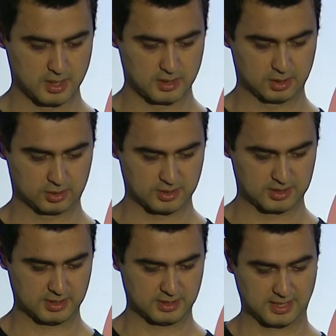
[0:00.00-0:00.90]
you can
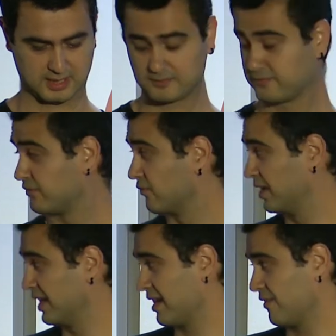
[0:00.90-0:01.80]
see that
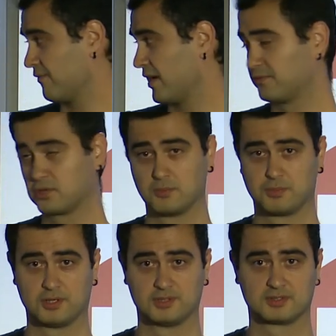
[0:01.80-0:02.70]
we have 5
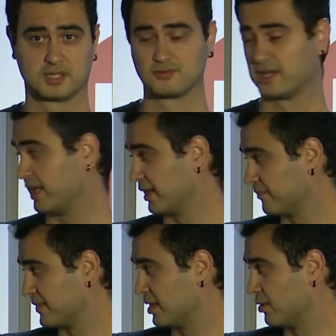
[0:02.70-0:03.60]
components are running,
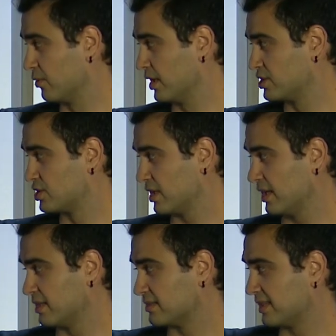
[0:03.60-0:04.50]
which
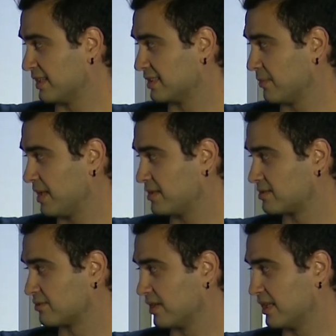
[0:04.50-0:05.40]
is
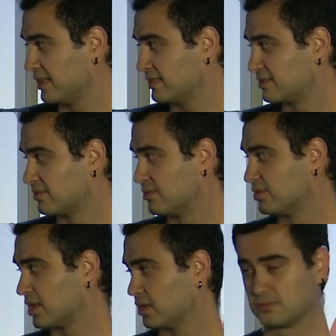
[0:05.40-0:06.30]
database, Redis,
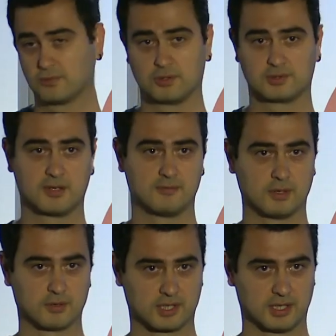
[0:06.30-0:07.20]
result, vote, and
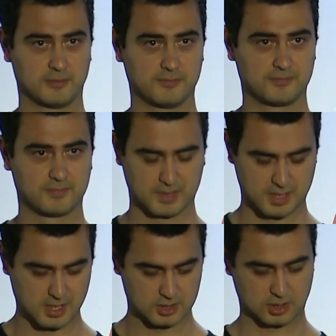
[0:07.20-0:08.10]
worker.
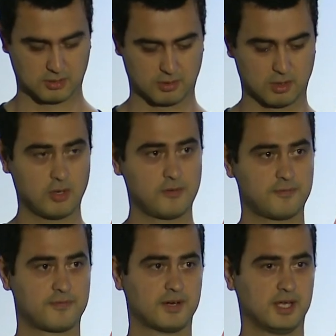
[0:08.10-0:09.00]
So all
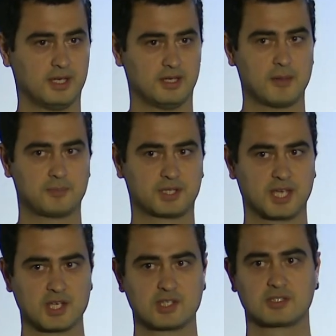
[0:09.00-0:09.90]
3
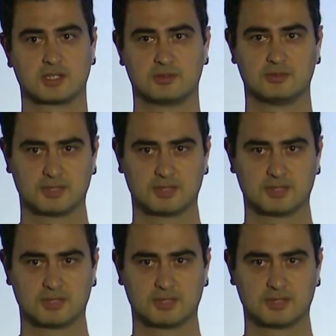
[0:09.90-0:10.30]
applications and 2